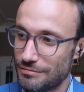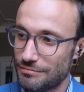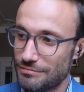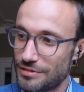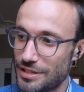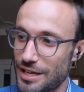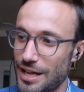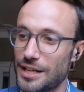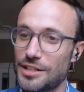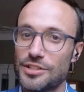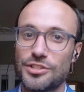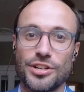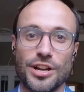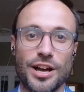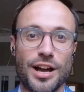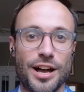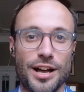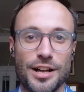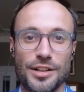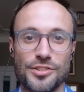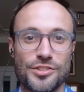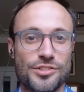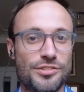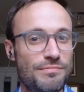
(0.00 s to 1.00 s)
King
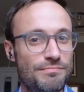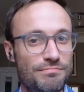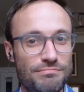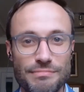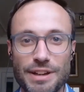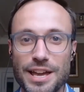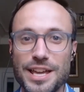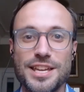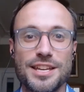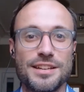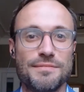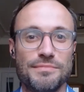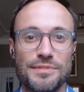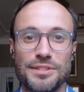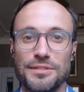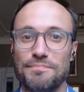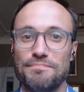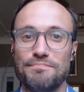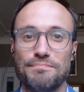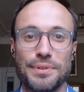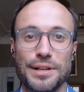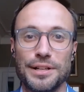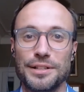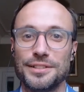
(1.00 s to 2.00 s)
Charles, make him the
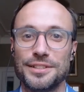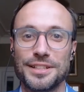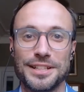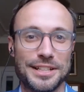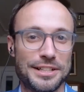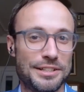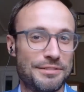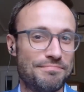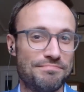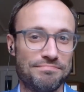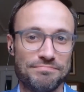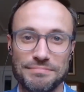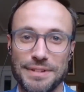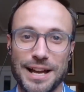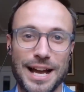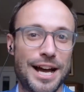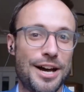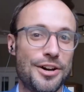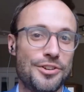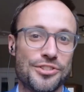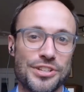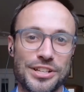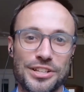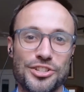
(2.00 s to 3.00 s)
building and
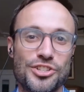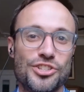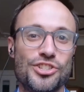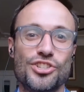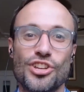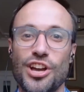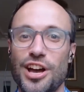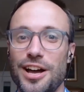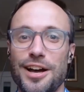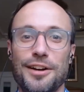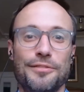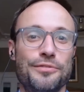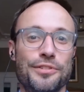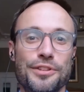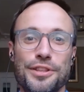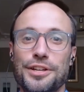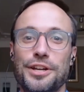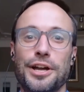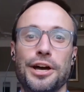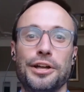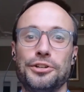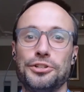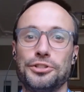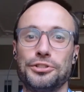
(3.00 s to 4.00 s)
housing czar for the
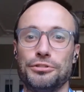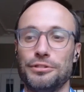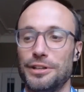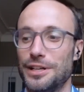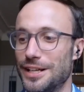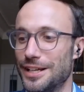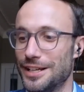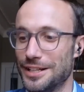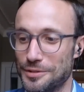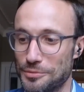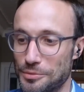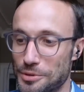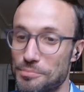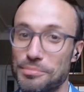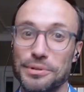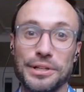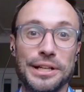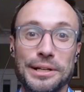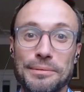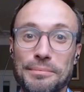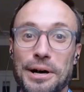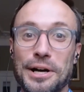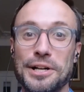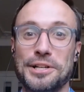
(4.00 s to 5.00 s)
country, and would be
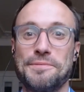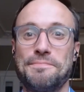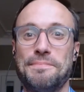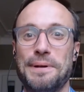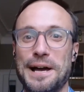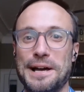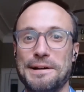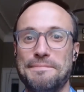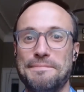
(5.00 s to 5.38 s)
in a much better